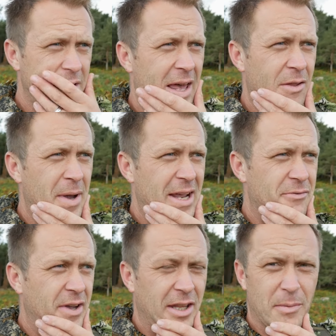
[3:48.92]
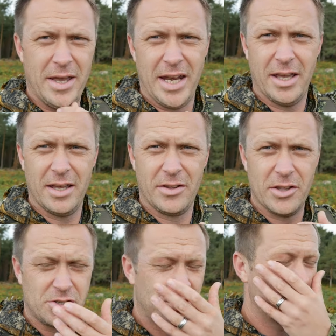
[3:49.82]
Now, the main thing at the minute
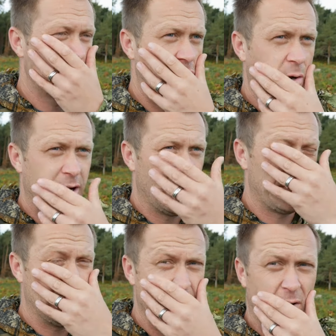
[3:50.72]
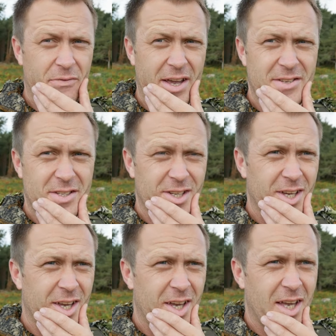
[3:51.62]
that's showing up is my face.
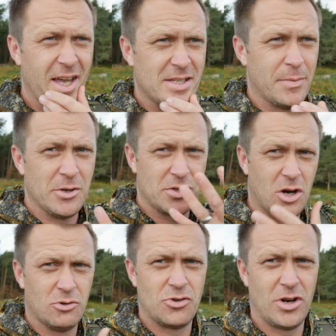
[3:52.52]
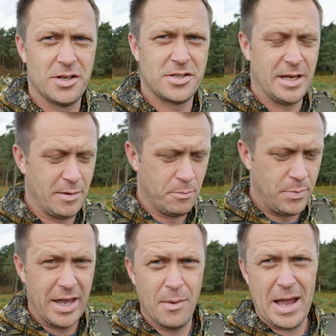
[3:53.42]
It's the most contrasting
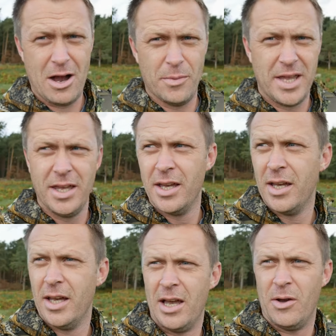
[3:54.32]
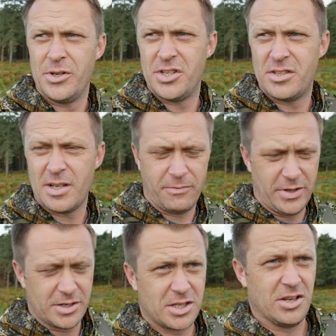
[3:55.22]
bit about me, which is
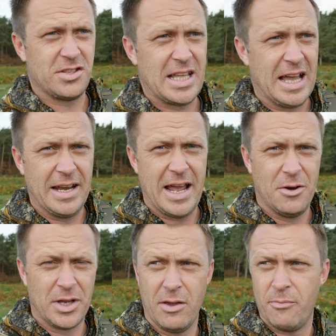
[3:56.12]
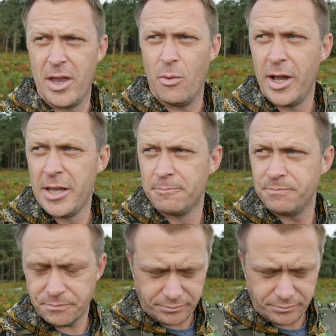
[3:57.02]
something that's gonna stand out and give me away.